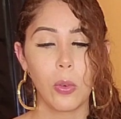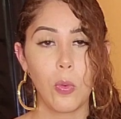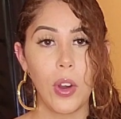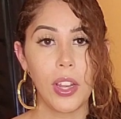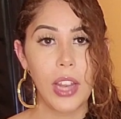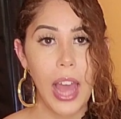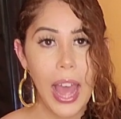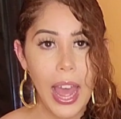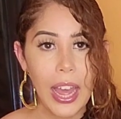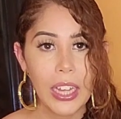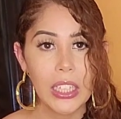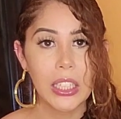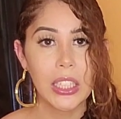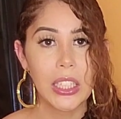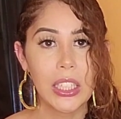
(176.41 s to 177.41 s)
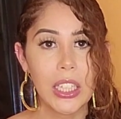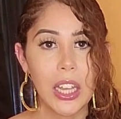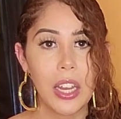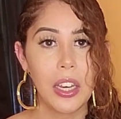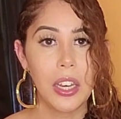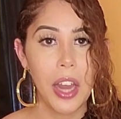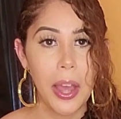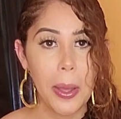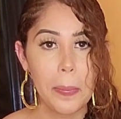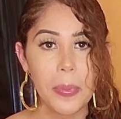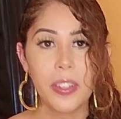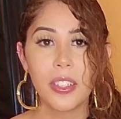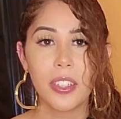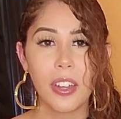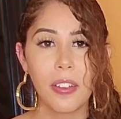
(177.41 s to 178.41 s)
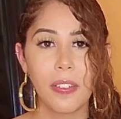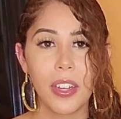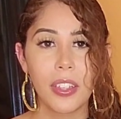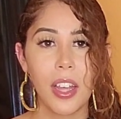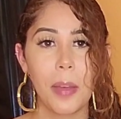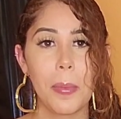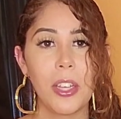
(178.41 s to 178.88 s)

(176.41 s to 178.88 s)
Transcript: relaxed and numb and stuff like that.